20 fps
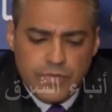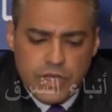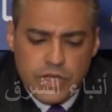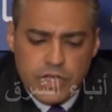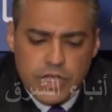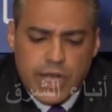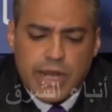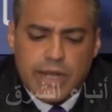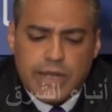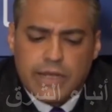
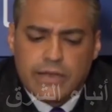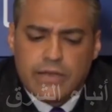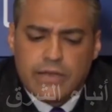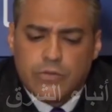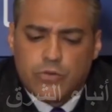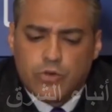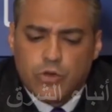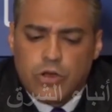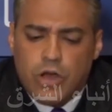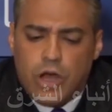Shall I get them
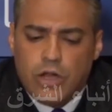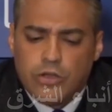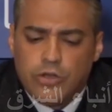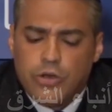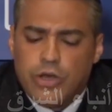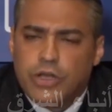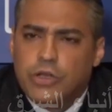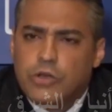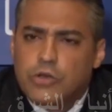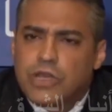to call
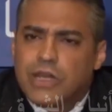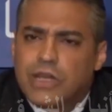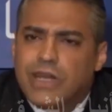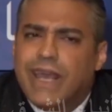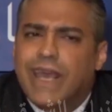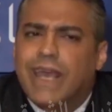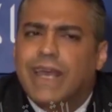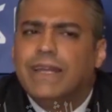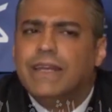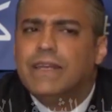you and use an
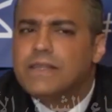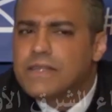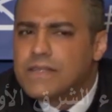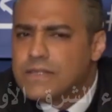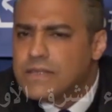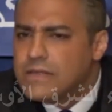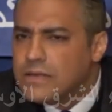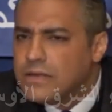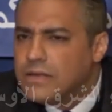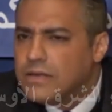alias?